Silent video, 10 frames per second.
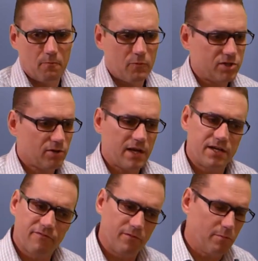We
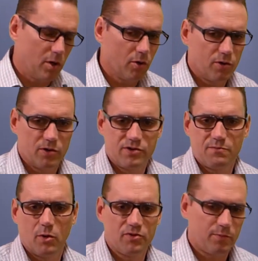tried different
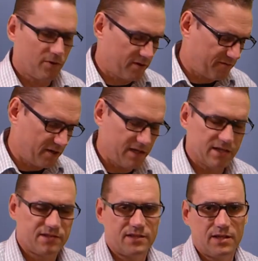motors, multiple different
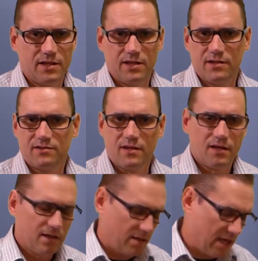ESCs,
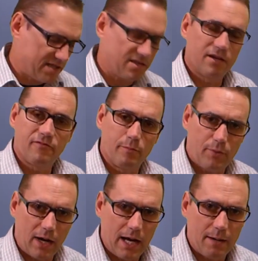lots of different
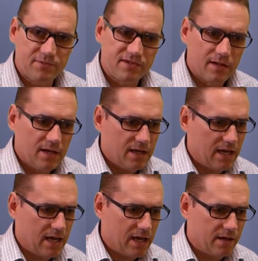props.
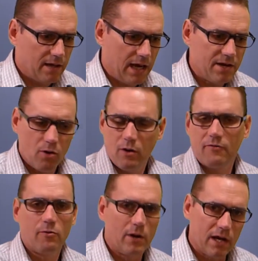And I know
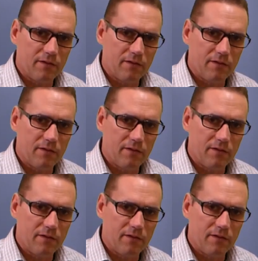everyone